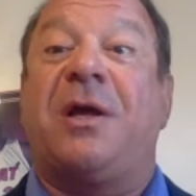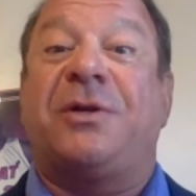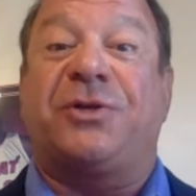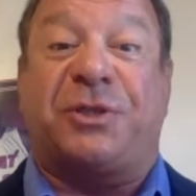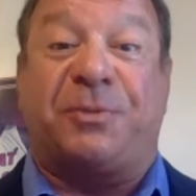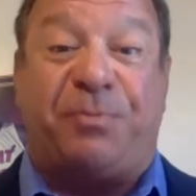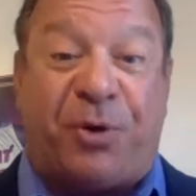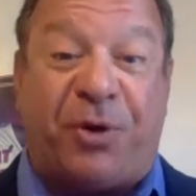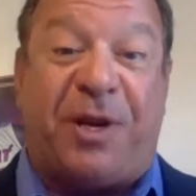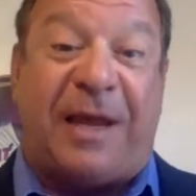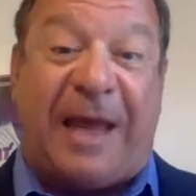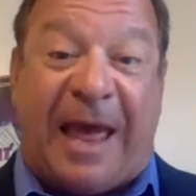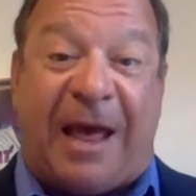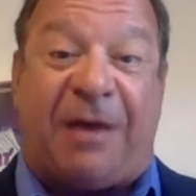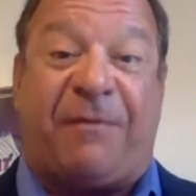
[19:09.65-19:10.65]
just
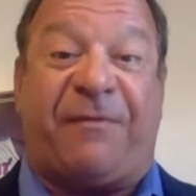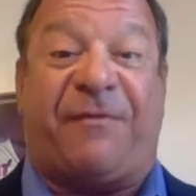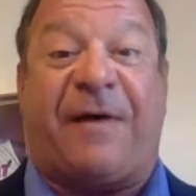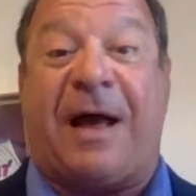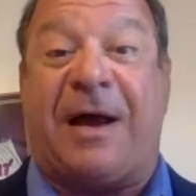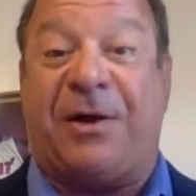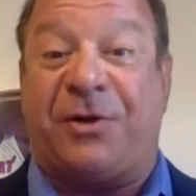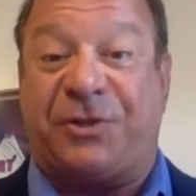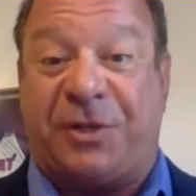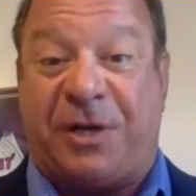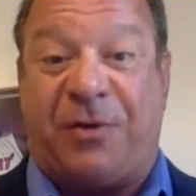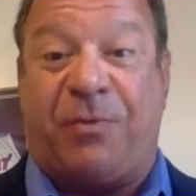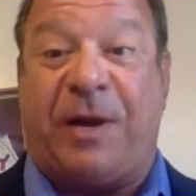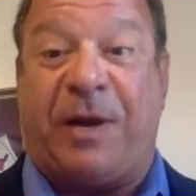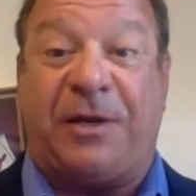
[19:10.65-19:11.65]
putting out fires on
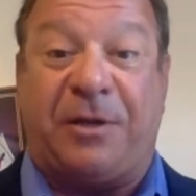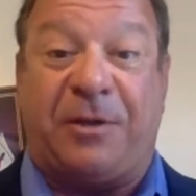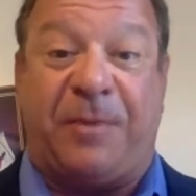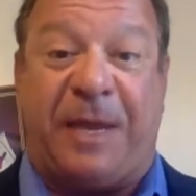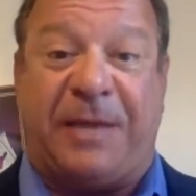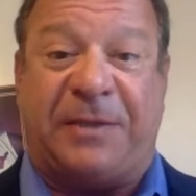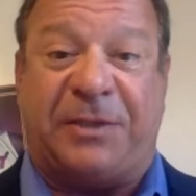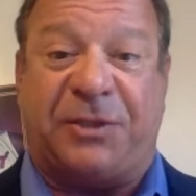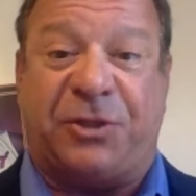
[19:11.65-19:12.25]
a regular basis.